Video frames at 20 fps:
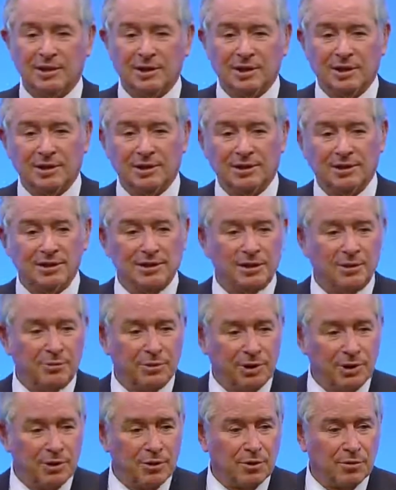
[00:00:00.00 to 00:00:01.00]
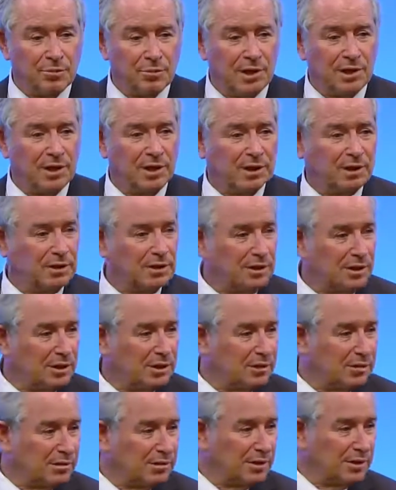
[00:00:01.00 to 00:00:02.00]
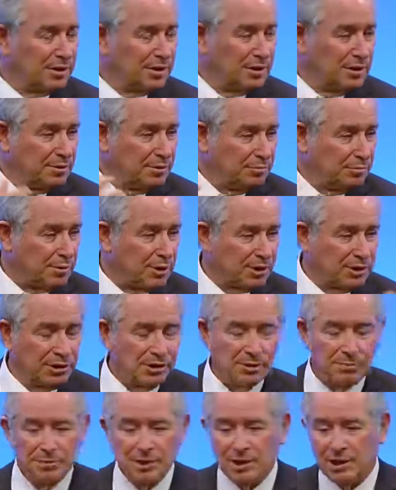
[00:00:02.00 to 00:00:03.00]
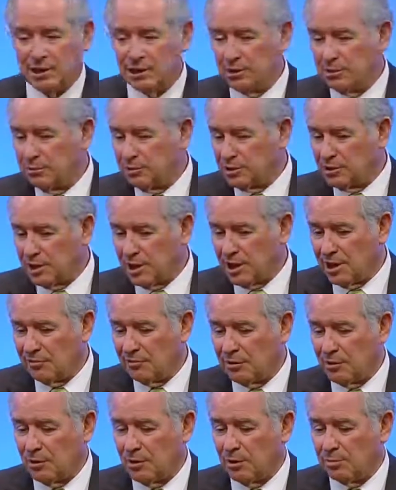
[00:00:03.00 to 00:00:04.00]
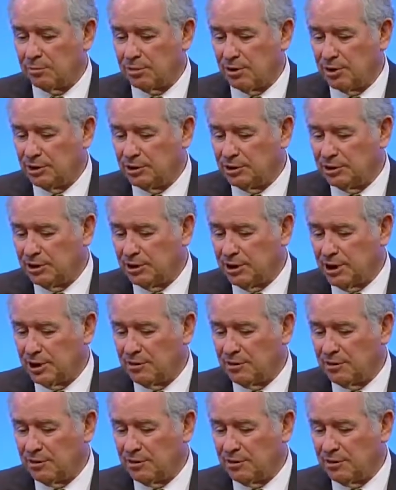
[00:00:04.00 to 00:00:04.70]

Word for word: And you know, we'd go to meetings, and you know, he'd bring somebody in who was the head of a corporation.